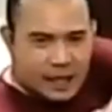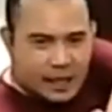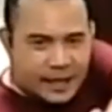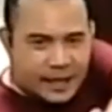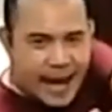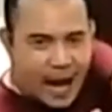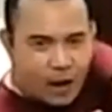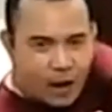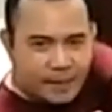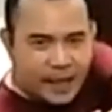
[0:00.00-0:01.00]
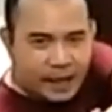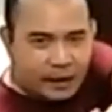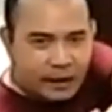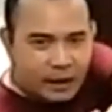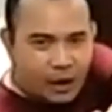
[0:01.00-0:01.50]
Now I'm here.
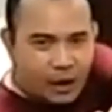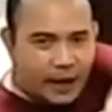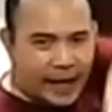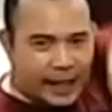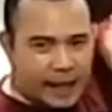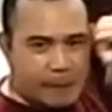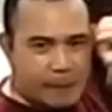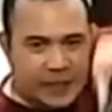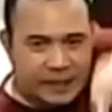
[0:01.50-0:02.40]
Okay, come up with the